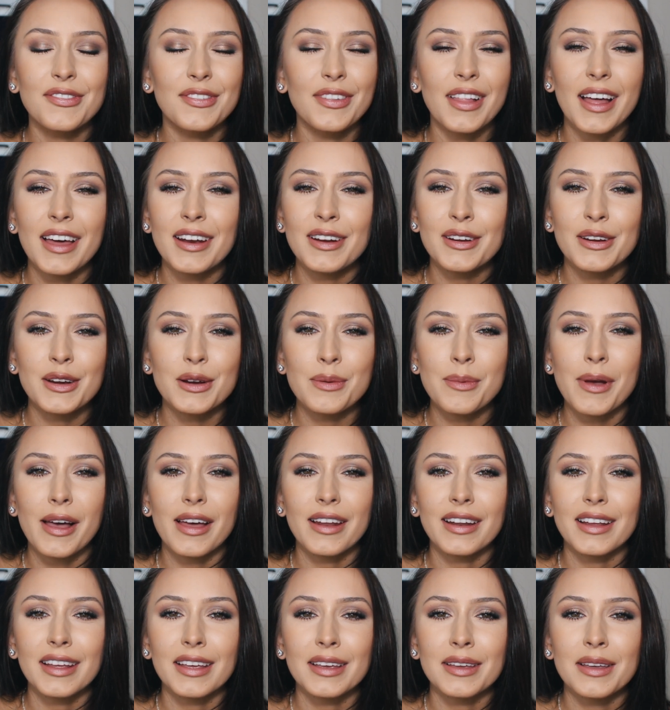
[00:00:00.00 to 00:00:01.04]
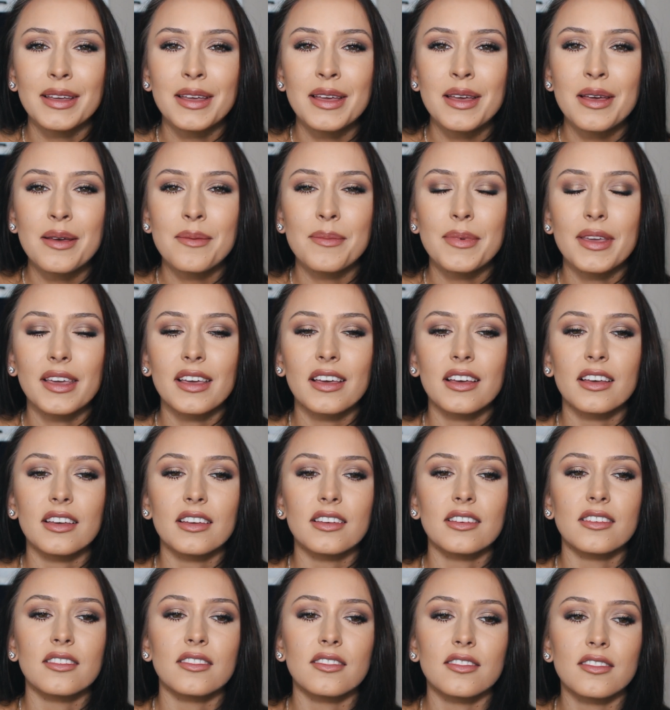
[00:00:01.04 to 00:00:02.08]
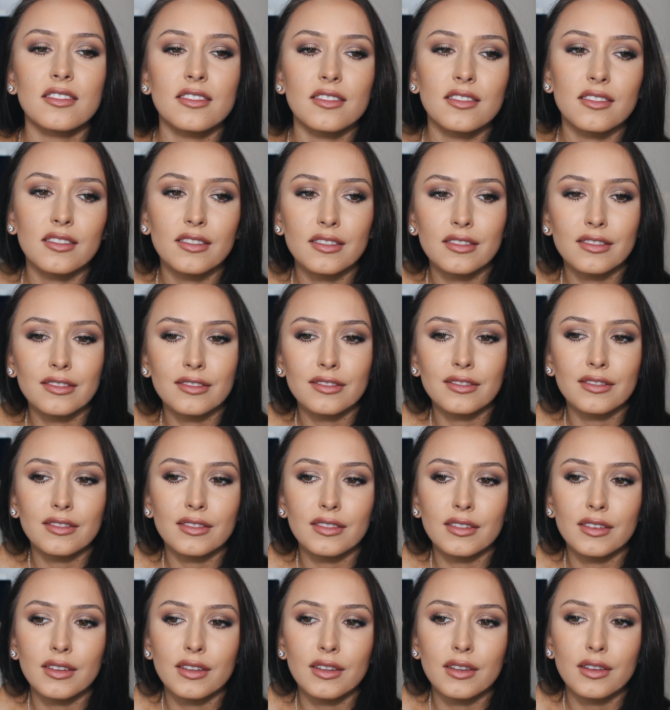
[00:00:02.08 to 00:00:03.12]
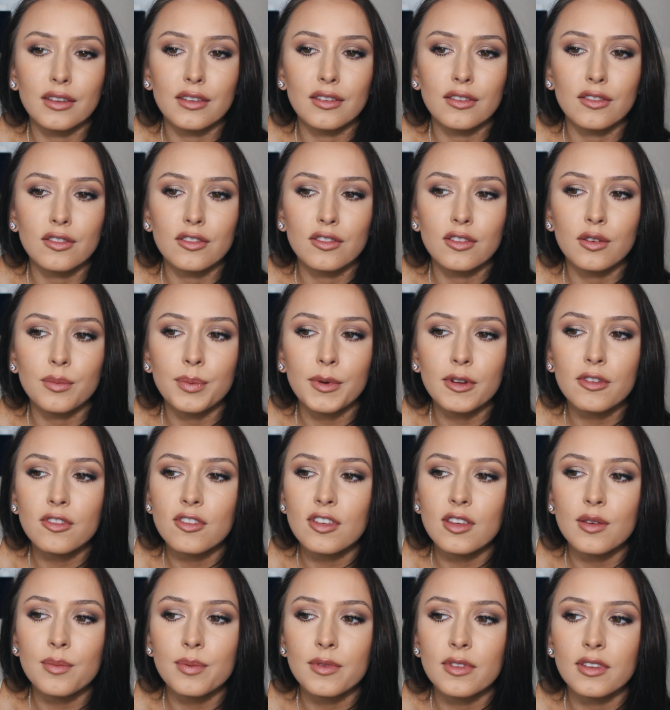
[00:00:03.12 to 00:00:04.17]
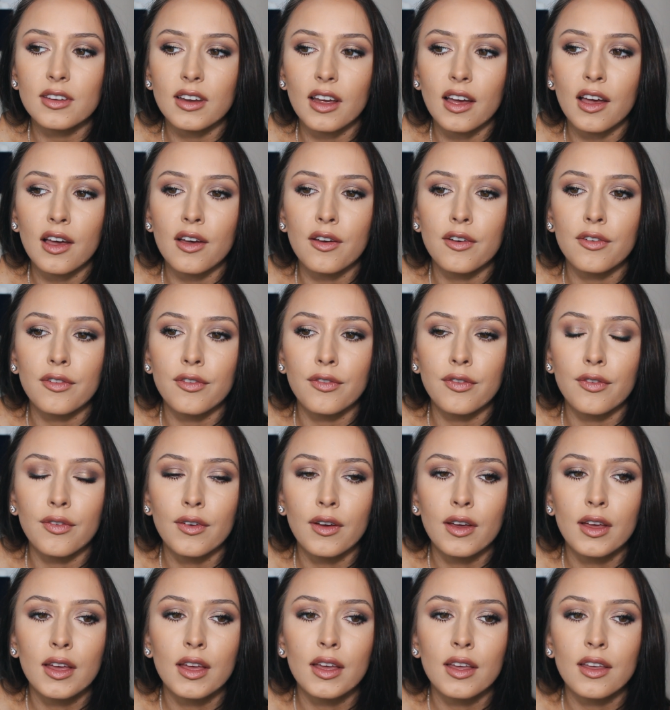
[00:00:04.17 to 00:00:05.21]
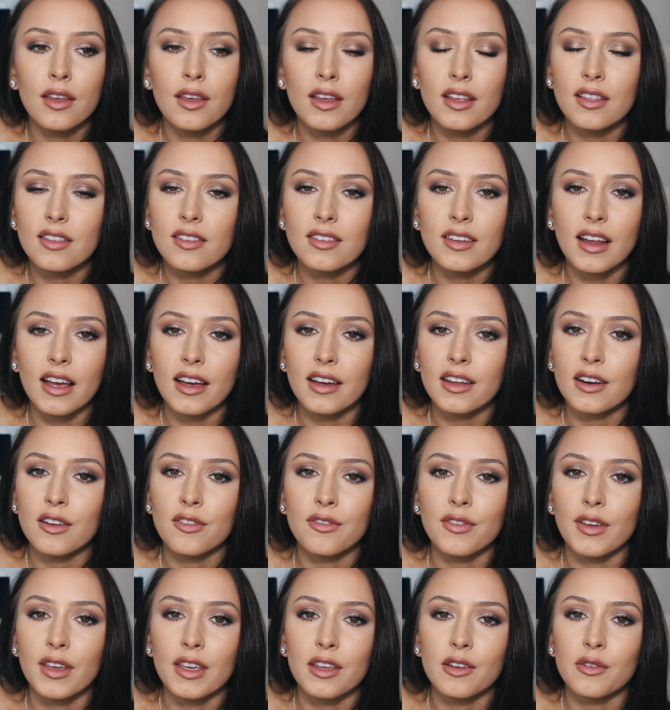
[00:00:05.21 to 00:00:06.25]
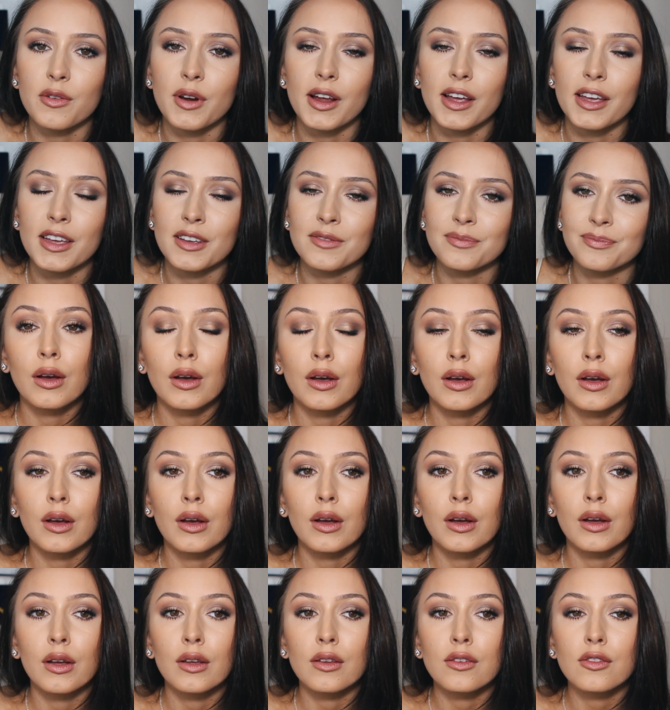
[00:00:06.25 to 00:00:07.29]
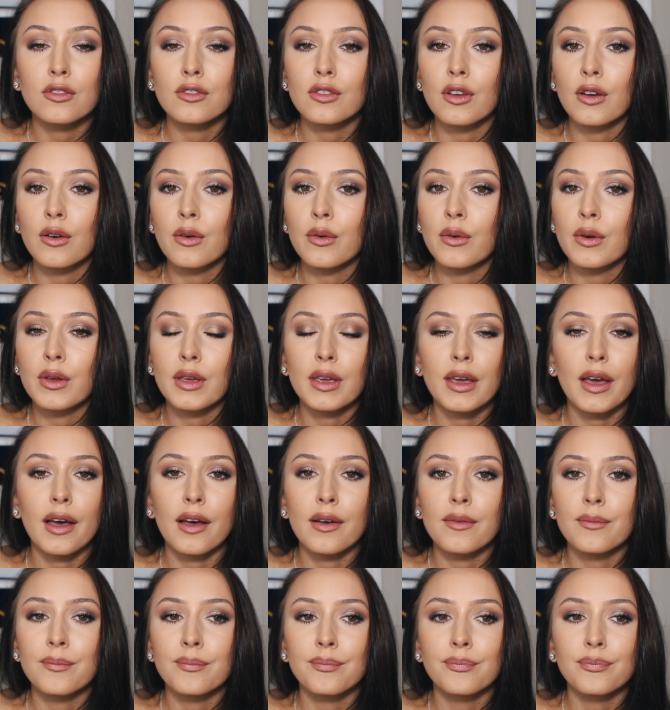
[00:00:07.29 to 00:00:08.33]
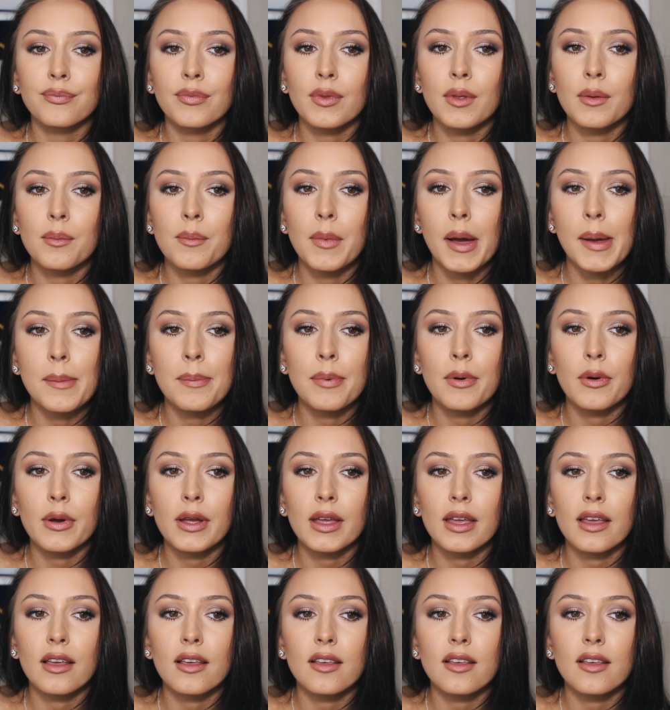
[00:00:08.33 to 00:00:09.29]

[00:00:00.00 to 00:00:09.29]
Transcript: Flatter your body. because super cheap stuff, it's not gonna fit you right. So yeah, my point